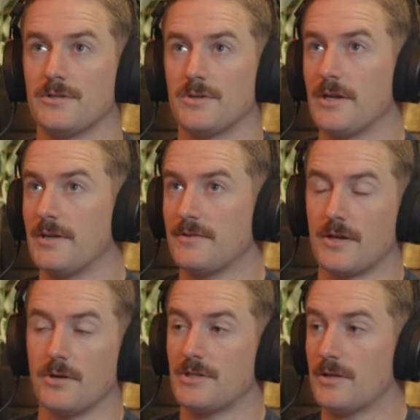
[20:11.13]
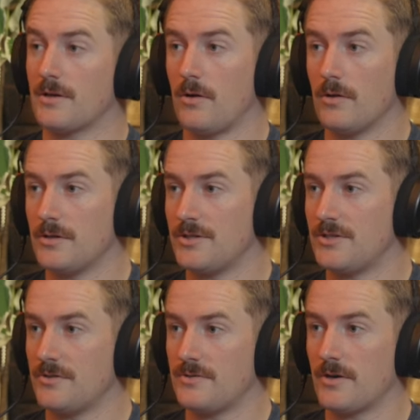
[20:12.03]
You get into coaching in college.
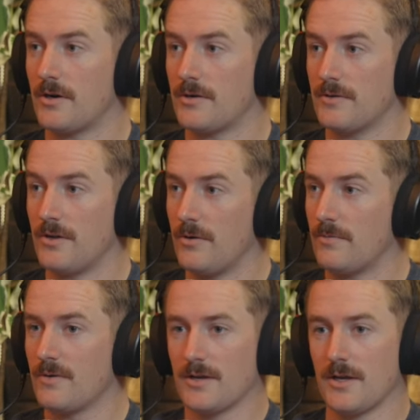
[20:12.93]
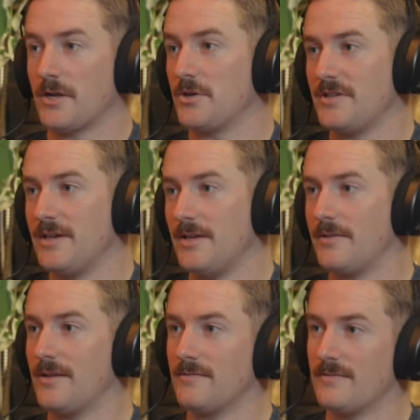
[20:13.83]
You start, you know, cutting your teeth
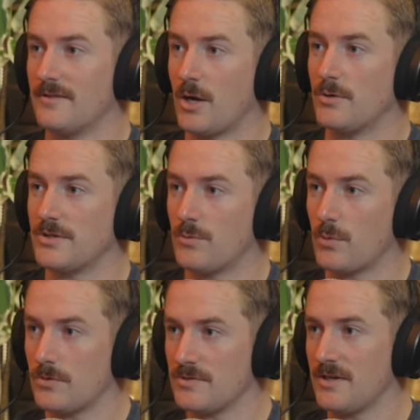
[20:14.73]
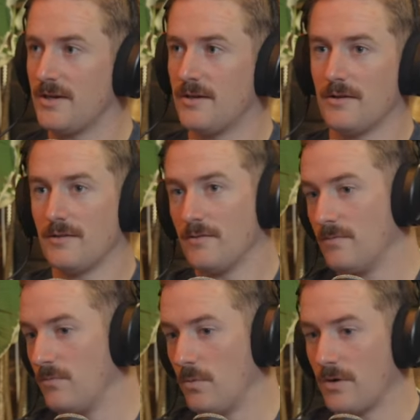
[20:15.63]
in the coaching world.
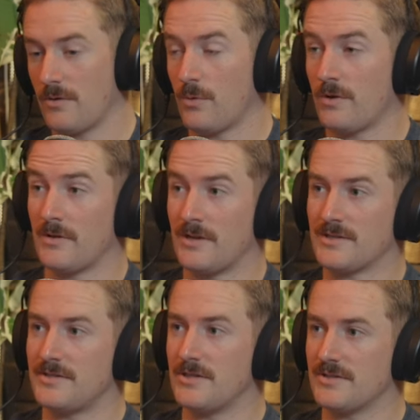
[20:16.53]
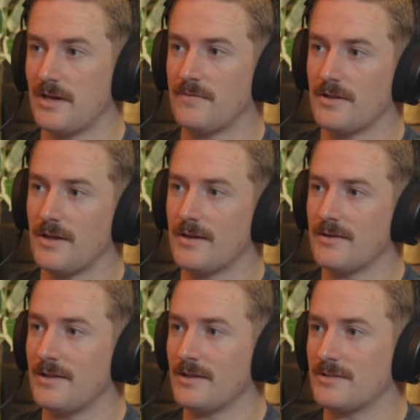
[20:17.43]
What are, what are the next years after that
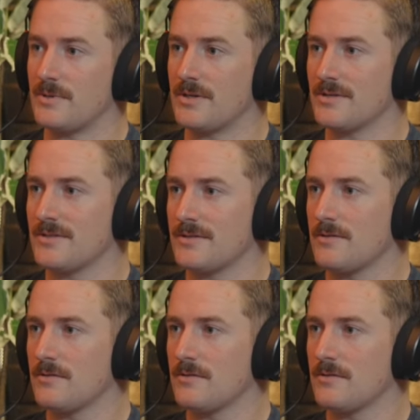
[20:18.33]
and that experience?